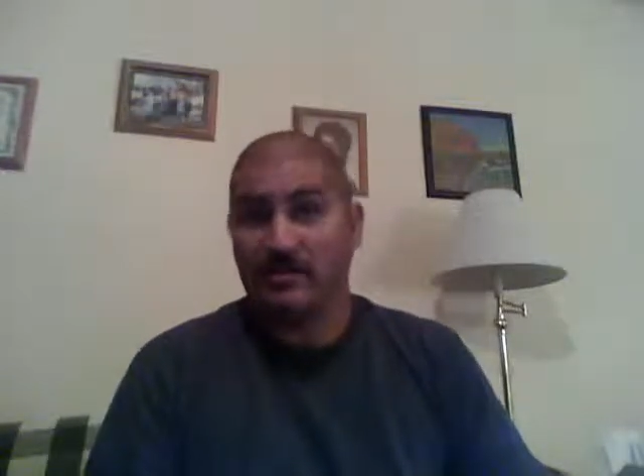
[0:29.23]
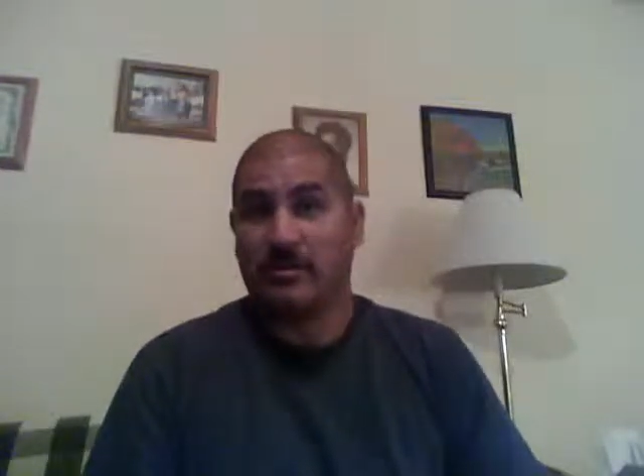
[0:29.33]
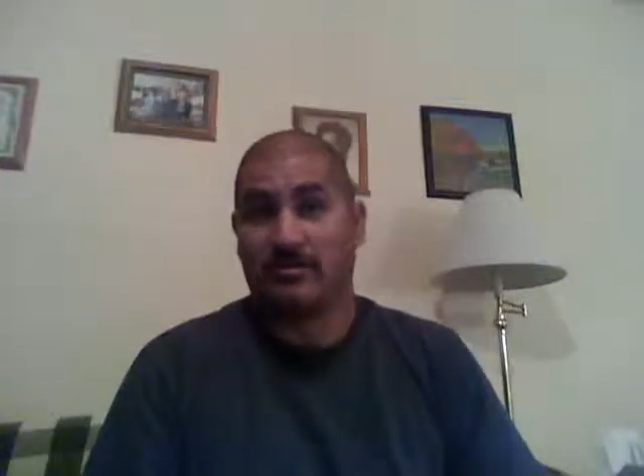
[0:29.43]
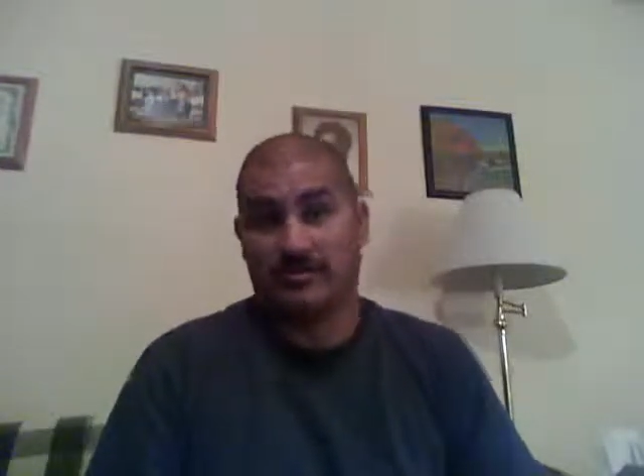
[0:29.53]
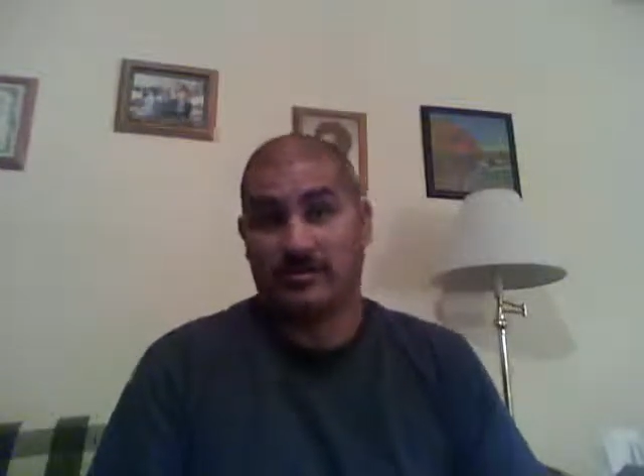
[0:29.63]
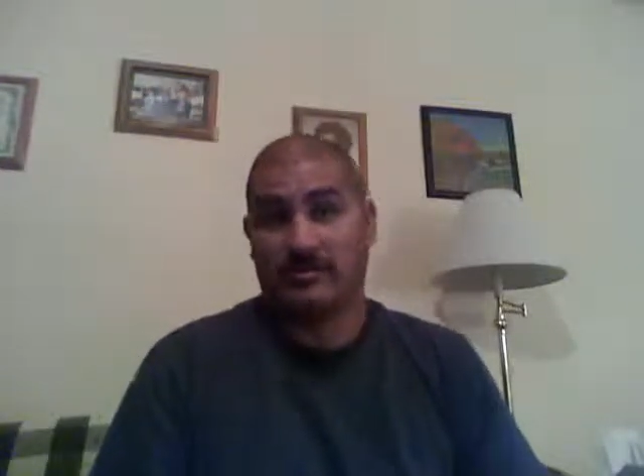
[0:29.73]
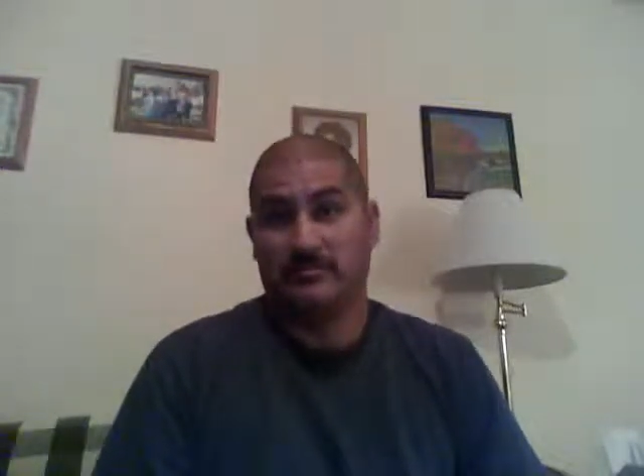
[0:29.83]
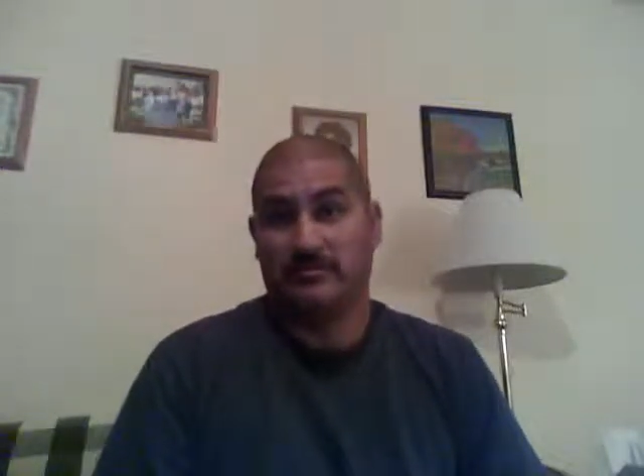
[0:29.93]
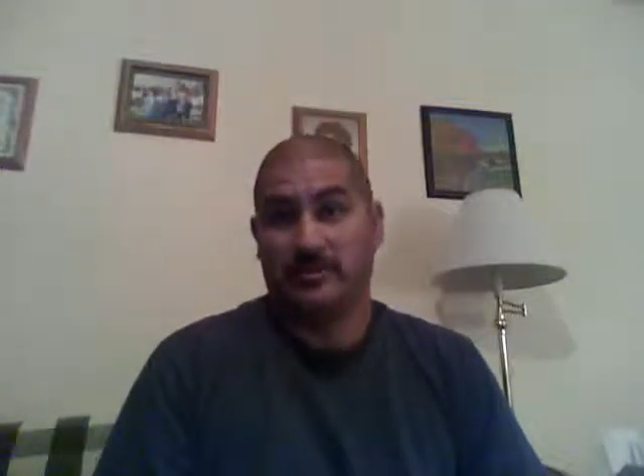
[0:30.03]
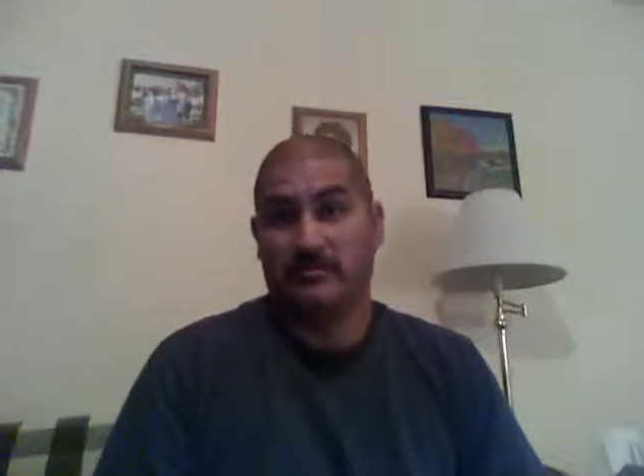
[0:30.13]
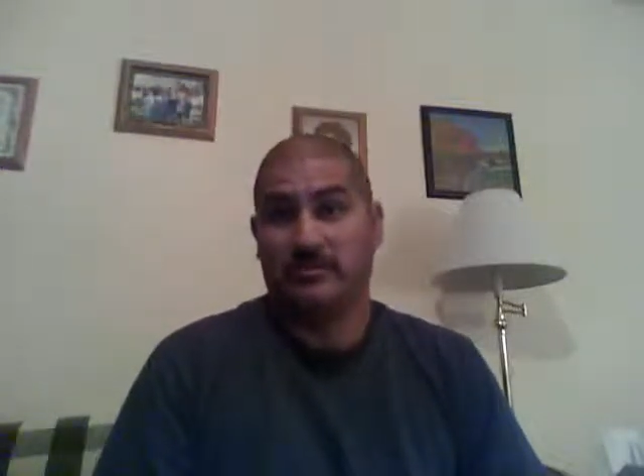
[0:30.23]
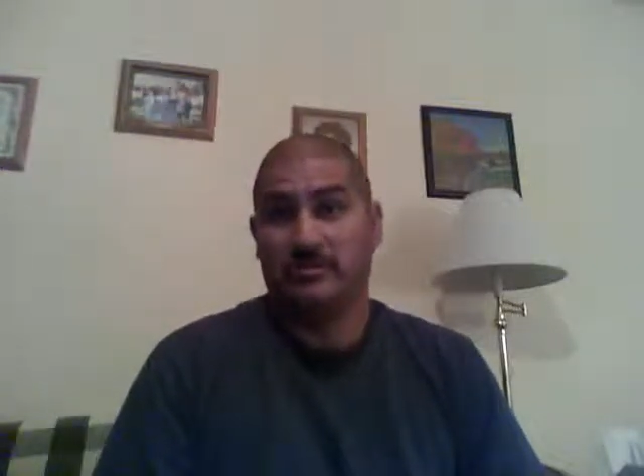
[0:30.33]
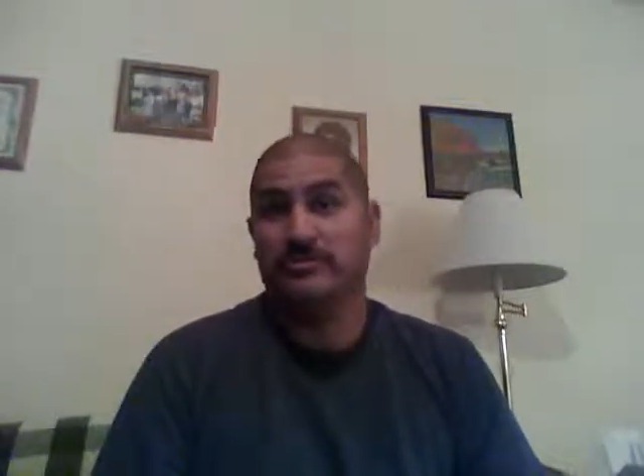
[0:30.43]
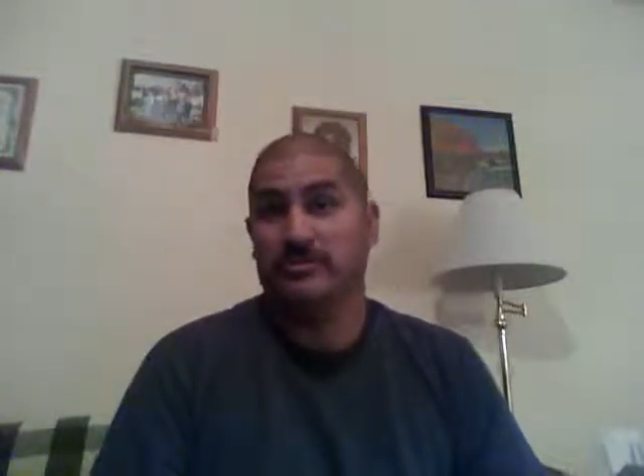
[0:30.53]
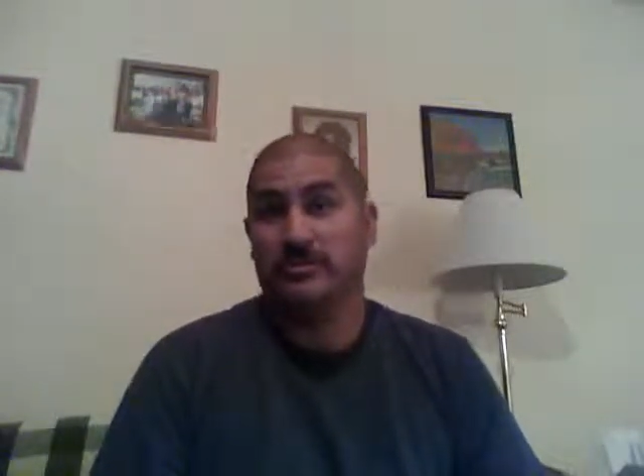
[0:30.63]
golf clubs and what
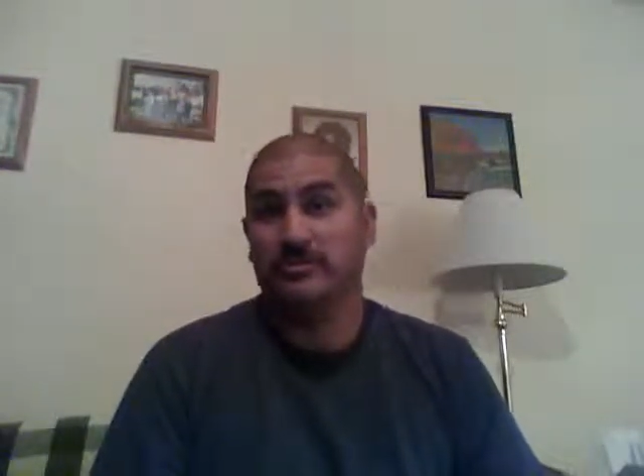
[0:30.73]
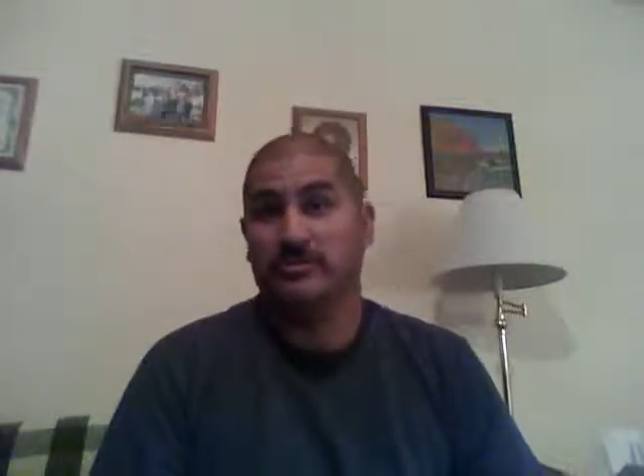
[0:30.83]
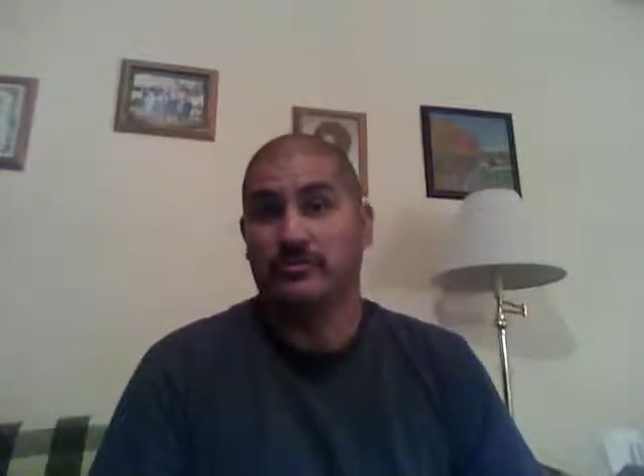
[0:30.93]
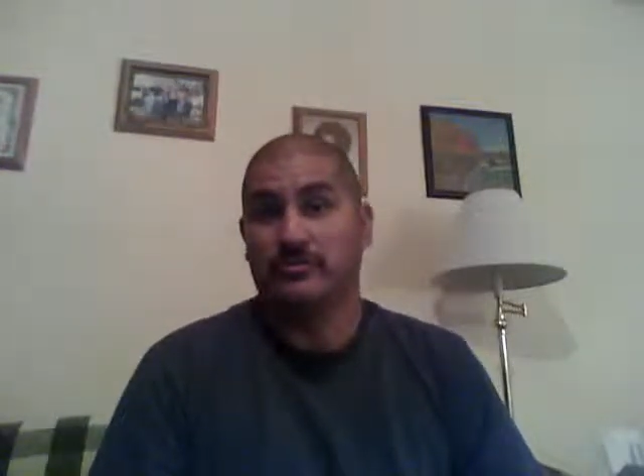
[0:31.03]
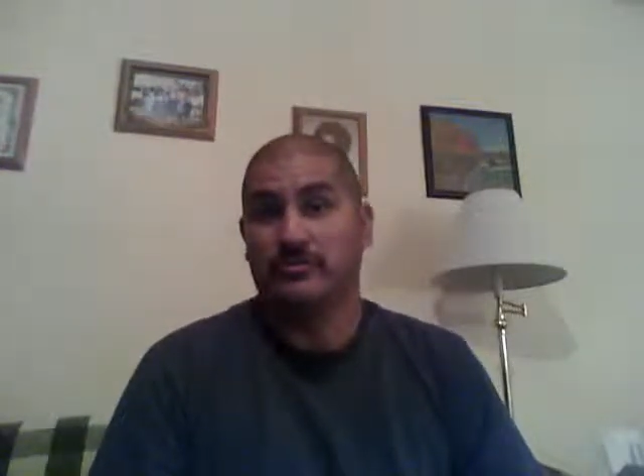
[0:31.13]
you should do.